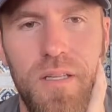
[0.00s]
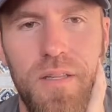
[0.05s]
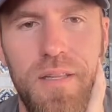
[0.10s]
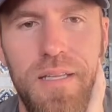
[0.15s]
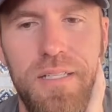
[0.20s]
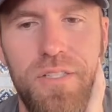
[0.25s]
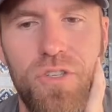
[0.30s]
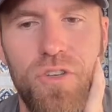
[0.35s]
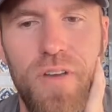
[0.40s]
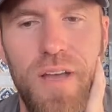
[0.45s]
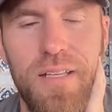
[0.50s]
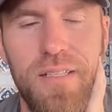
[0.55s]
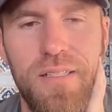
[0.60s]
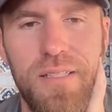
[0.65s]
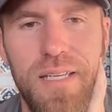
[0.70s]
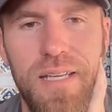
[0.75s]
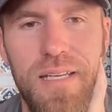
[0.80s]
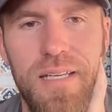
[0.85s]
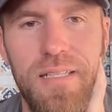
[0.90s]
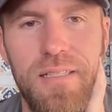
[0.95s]
This
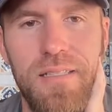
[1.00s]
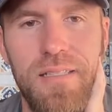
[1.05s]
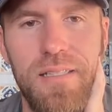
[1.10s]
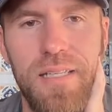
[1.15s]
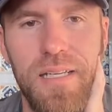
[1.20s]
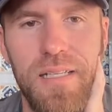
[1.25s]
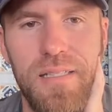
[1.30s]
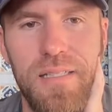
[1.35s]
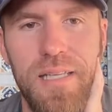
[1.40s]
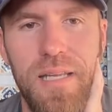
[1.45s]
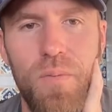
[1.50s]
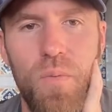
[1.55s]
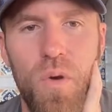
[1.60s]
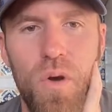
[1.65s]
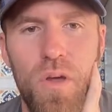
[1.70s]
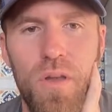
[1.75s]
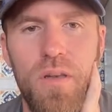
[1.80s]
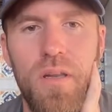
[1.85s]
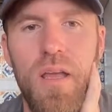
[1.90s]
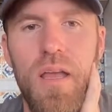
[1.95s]
Gretzky is
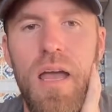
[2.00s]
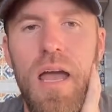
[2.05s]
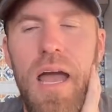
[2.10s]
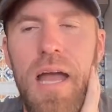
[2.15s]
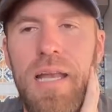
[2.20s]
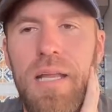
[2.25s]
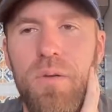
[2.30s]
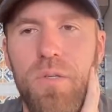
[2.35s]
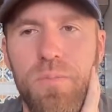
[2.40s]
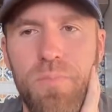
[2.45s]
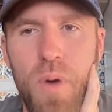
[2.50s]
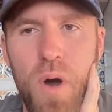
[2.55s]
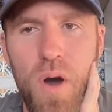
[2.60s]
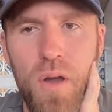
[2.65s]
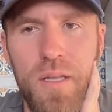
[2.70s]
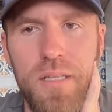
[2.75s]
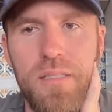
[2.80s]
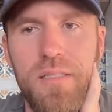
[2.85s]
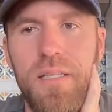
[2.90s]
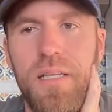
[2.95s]
61, and he was
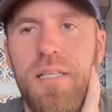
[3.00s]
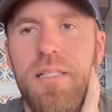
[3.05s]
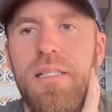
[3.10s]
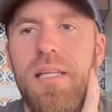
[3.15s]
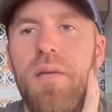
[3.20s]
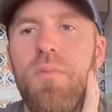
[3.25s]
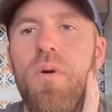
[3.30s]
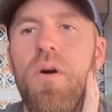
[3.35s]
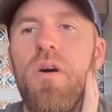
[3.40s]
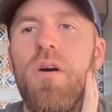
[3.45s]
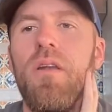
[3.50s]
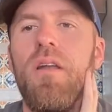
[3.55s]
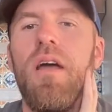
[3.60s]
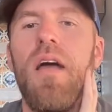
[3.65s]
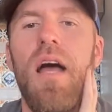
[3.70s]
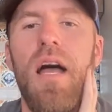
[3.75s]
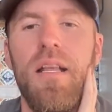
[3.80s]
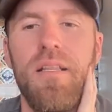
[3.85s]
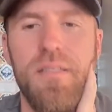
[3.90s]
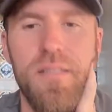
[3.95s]
born in 61,
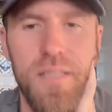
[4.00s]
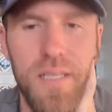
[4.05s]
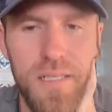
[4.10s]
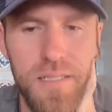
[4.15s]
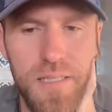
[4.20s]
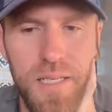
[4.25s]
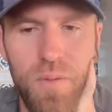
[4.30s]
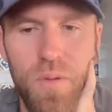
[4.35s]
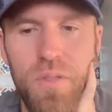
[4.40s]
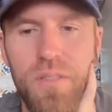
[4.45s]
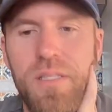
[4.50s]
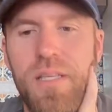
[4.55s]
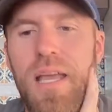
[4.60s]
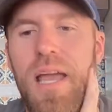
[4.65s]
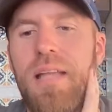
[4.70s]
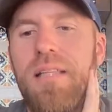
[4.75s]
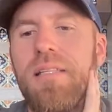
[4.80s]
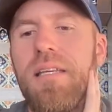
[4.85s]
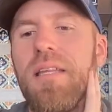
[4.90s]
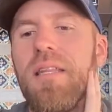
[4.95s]
and 61's the
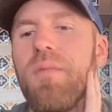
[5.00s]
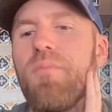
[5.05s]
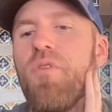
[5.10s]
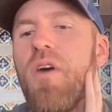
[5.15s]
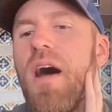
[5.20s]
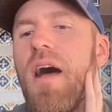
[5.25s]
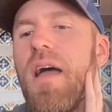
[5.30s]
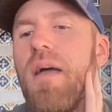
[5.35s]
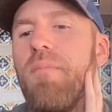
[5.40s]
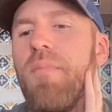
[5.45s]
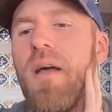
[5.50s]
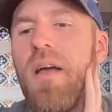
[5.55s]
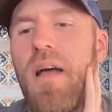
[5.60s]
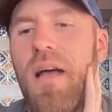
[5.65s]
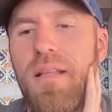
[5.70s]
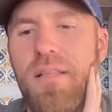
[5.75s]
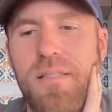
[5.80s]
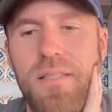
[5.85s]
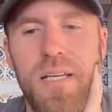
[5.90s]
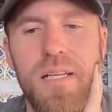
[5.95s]
18th prime,
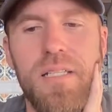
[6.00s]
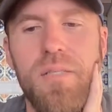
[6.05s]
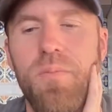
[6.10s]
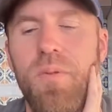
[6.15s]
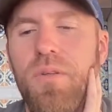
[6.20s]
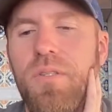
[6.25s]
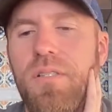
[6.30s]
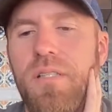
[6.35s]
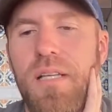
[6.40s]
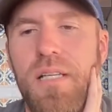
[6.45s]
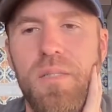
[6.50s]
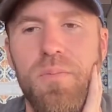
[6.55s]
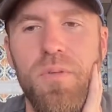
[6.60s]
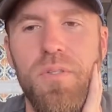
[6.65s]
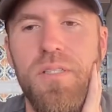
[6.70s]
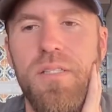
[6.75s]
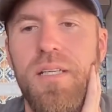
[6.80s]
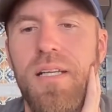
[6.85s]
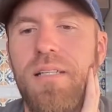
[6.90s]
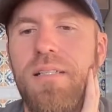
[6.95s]
and 6 + 6 +
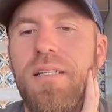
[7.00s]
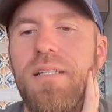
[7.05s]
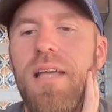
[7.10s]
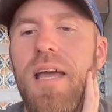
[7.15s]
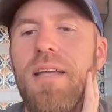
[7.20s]
6 is